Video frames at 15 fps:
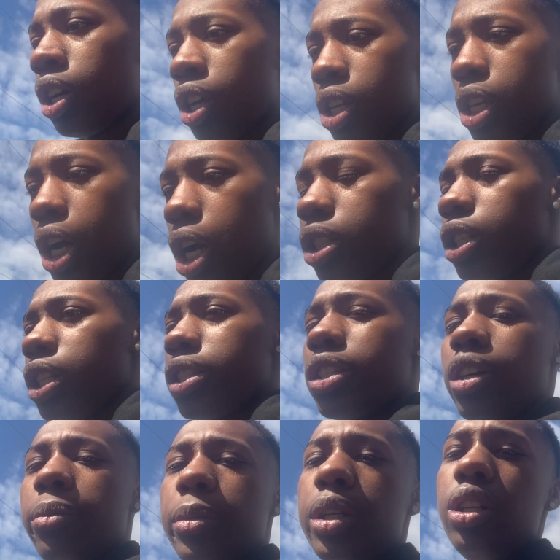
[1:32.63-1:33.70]
Y'all just
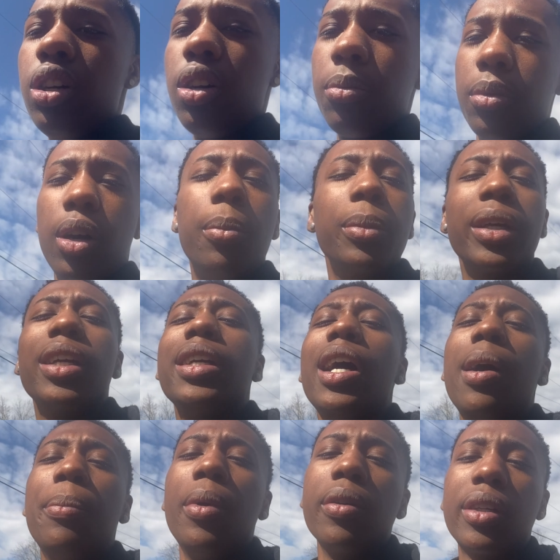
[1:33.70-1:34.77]
turn me up. I'm gonna give
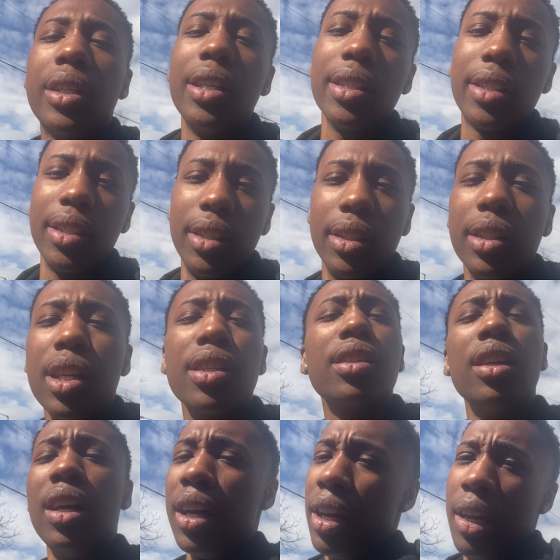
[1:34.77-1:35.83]
y'all more content. That's,
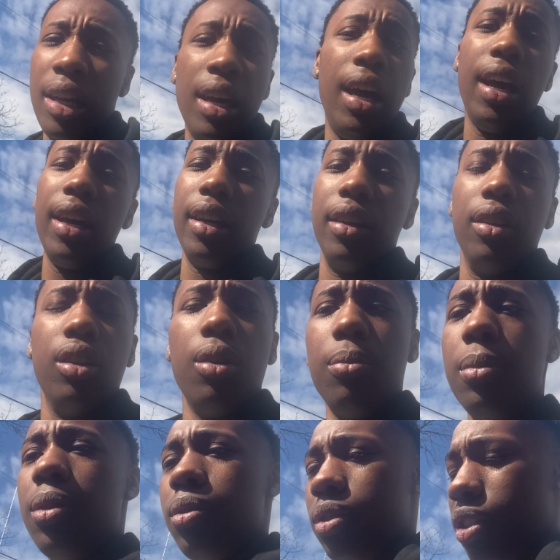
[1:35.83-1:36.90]
hey, no
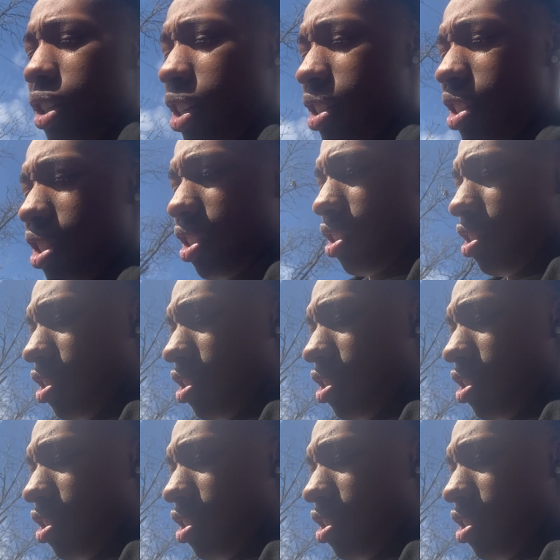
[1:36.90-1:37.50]
more content.